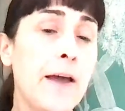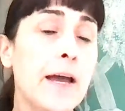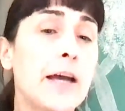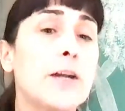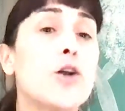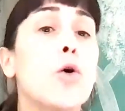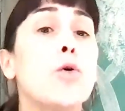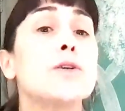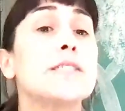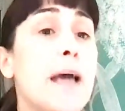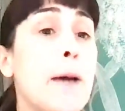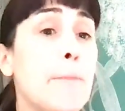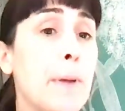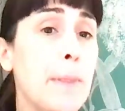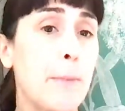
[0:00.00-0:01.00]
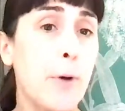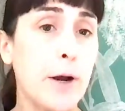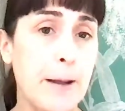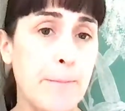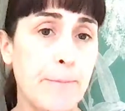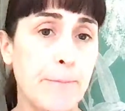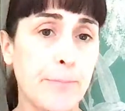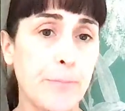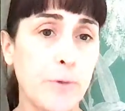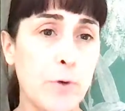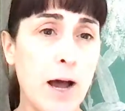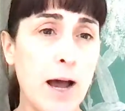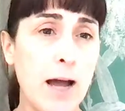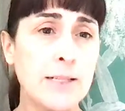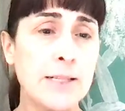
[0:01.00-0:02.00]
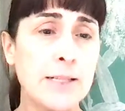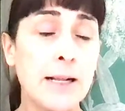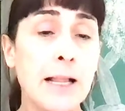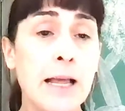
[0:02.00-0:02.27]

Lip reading: can cause damp in the body, right?